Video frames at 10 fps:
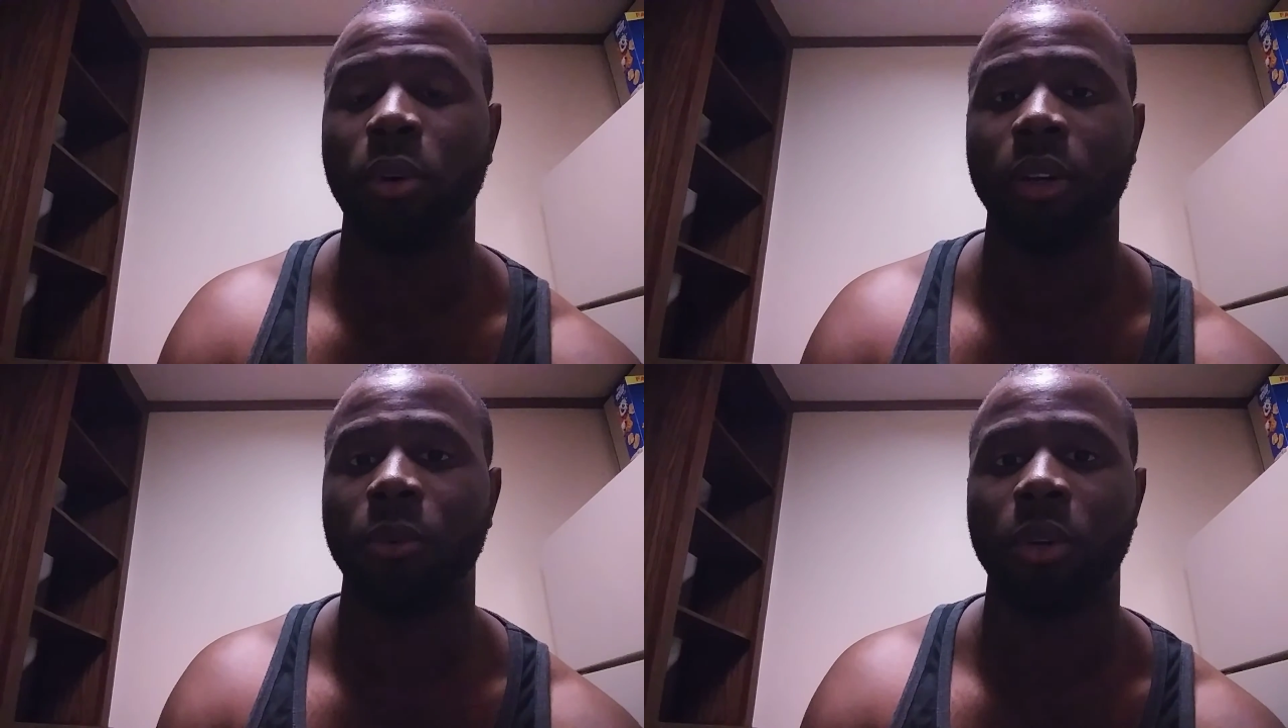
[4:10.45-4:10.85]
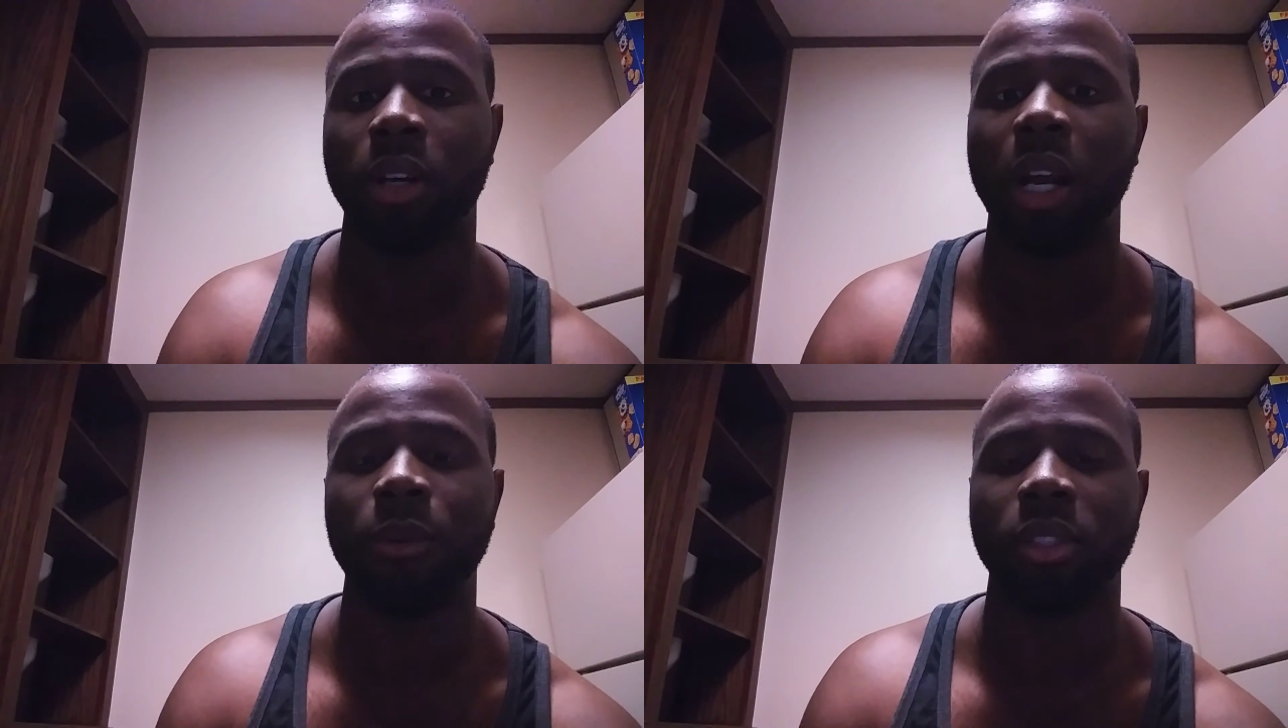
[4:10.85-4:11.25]
point
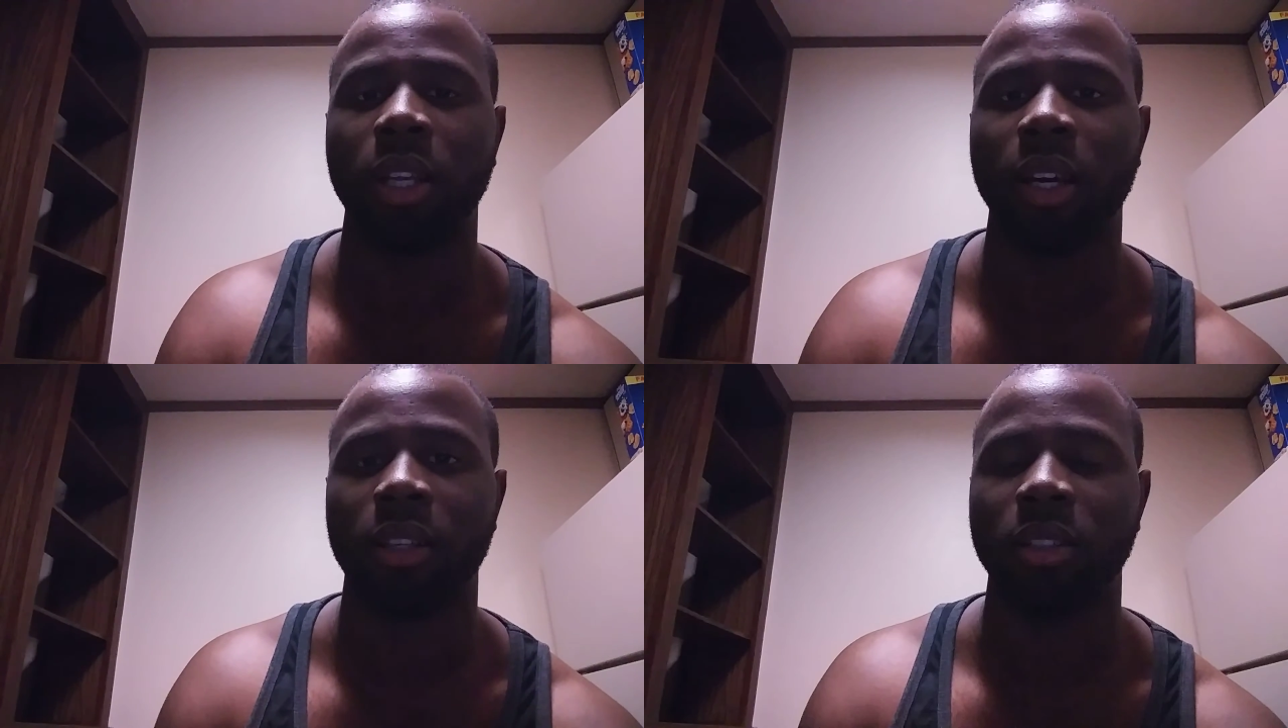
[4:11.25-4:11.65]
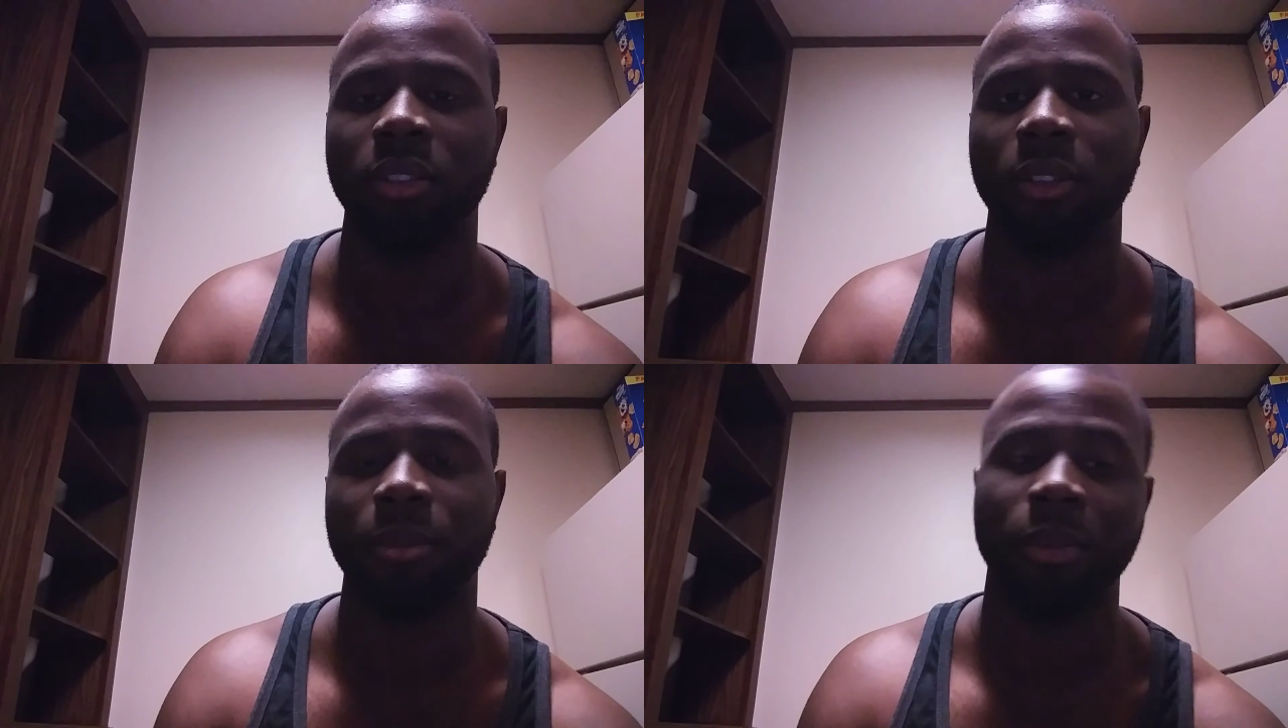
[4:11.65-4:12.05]
where I was like,
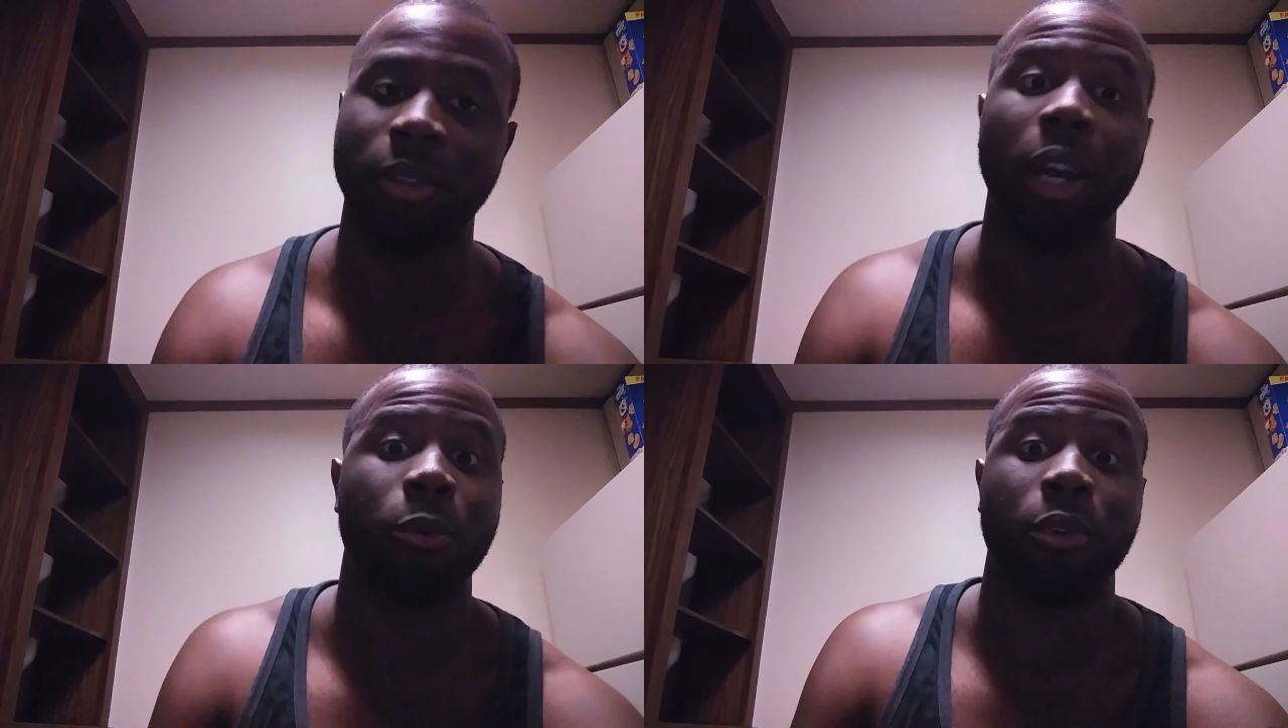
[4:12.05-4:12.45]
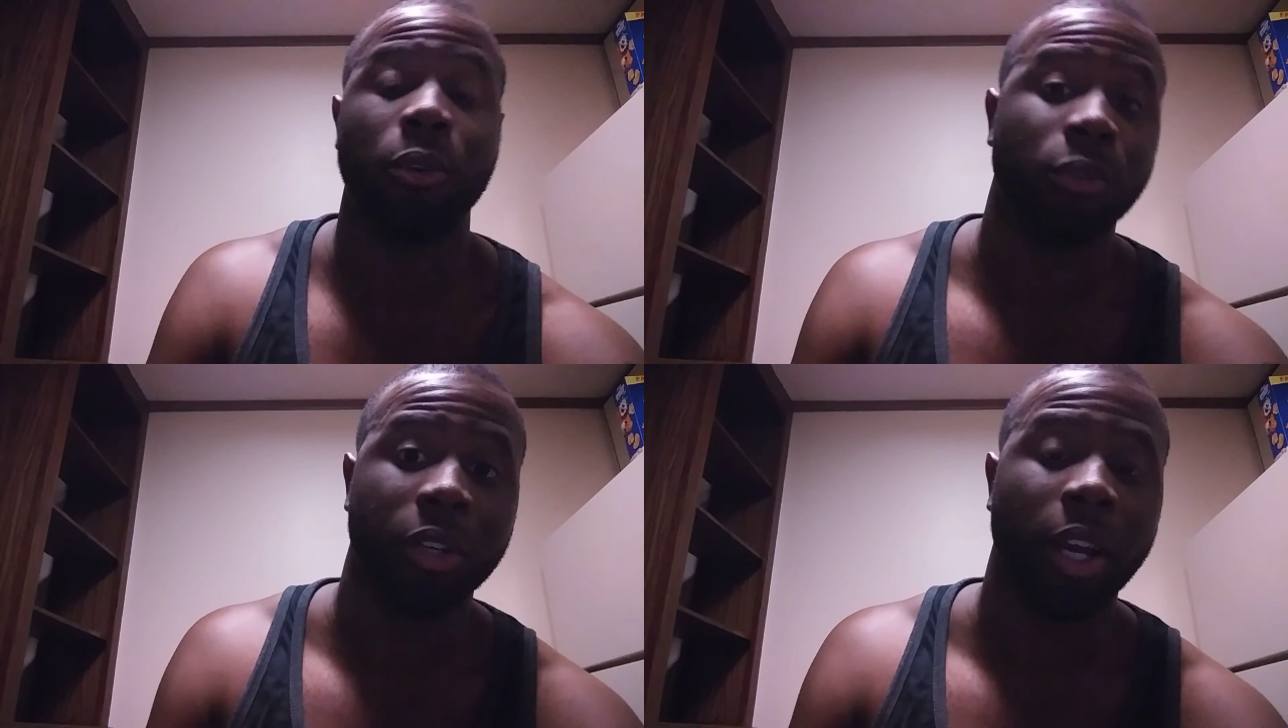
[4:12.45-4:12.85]
and I work
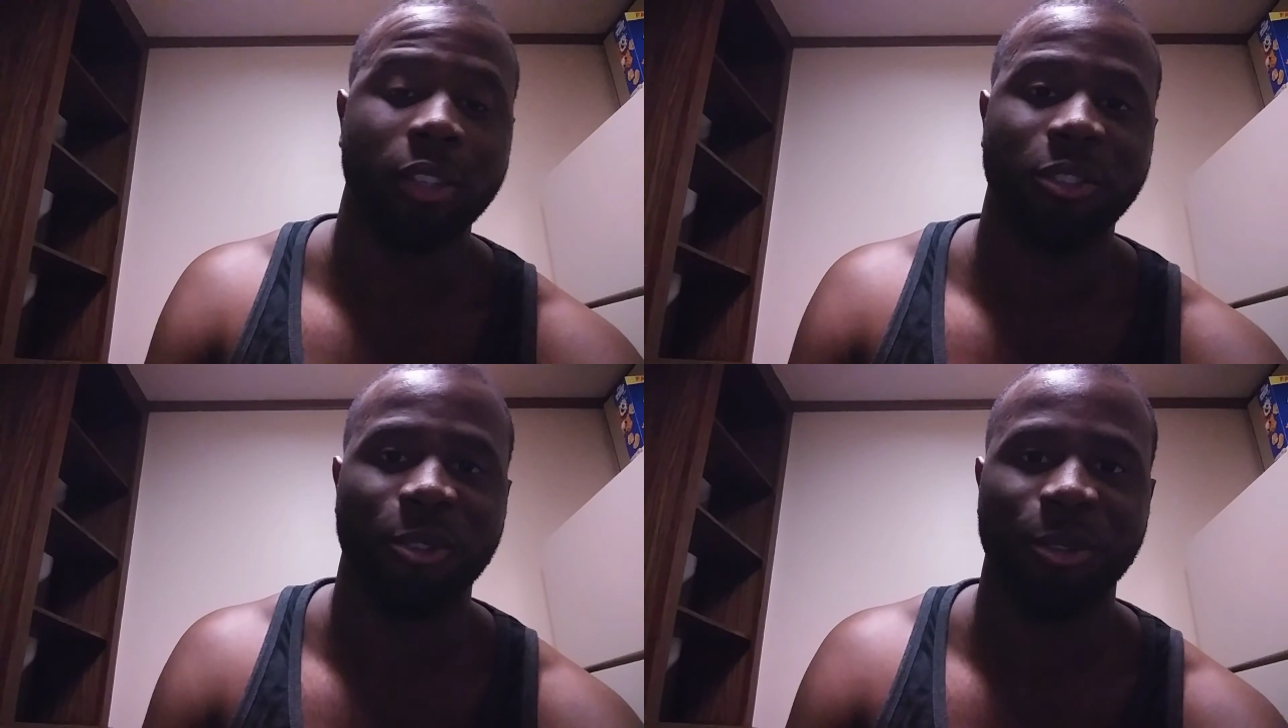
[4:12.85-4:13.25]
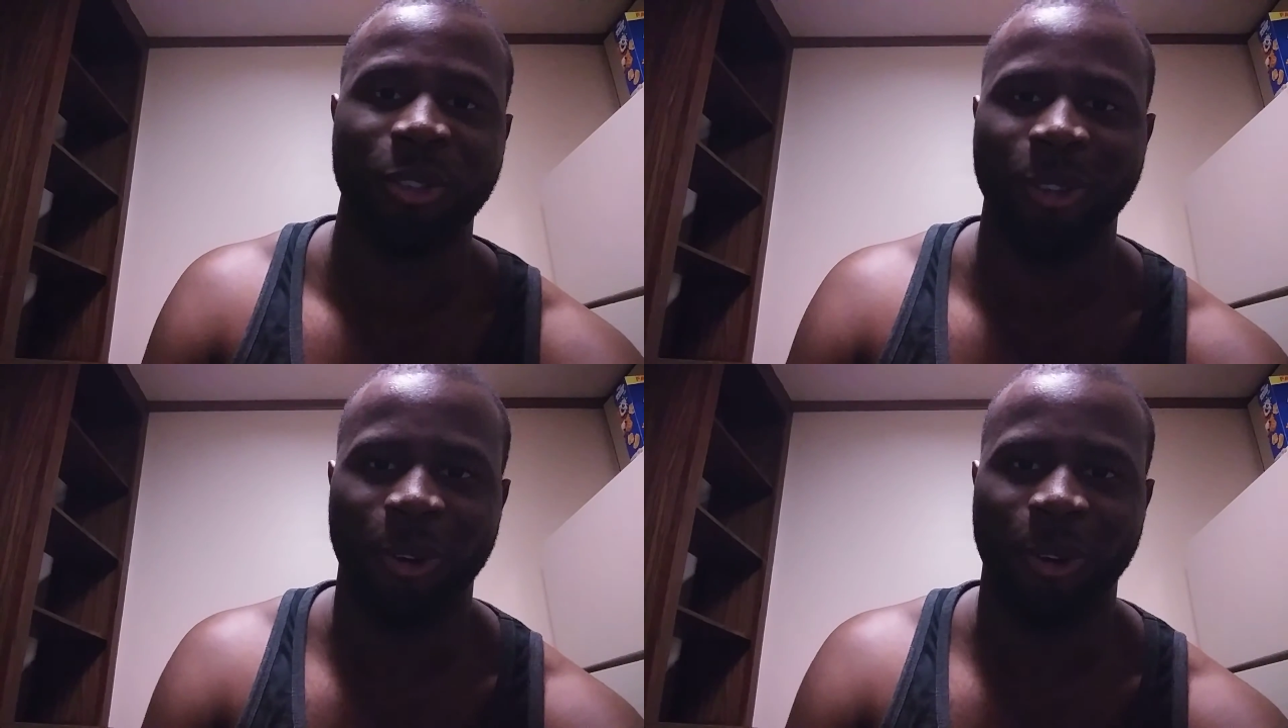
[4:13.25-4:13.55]
overnight, so